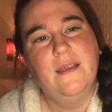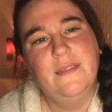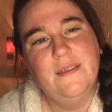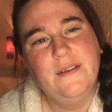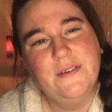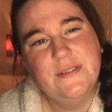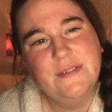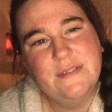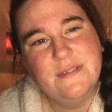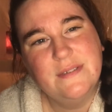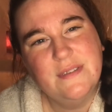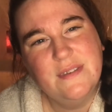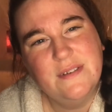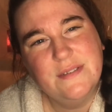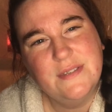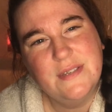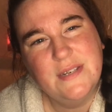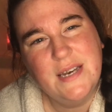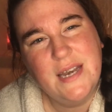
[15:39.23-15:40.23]
There's
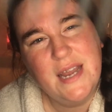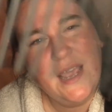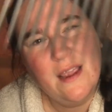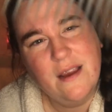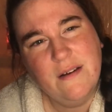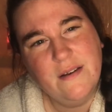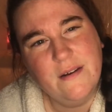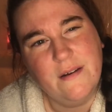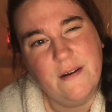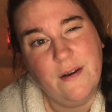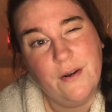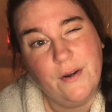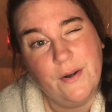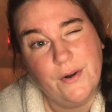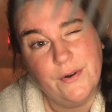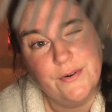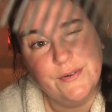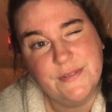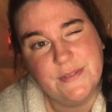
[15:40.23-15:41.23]
an
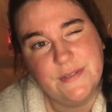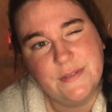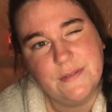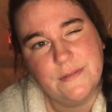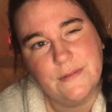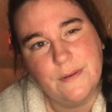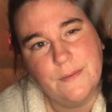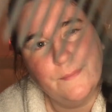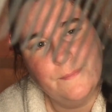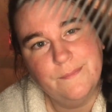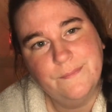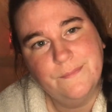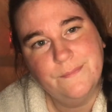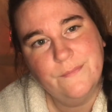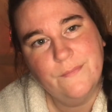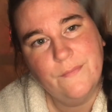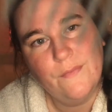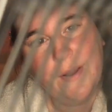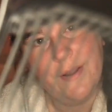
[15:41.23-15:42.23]
inherent narcissism,
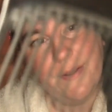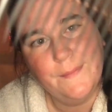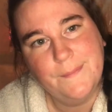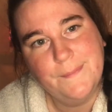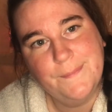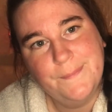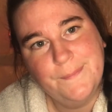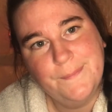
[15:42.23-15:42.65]
right?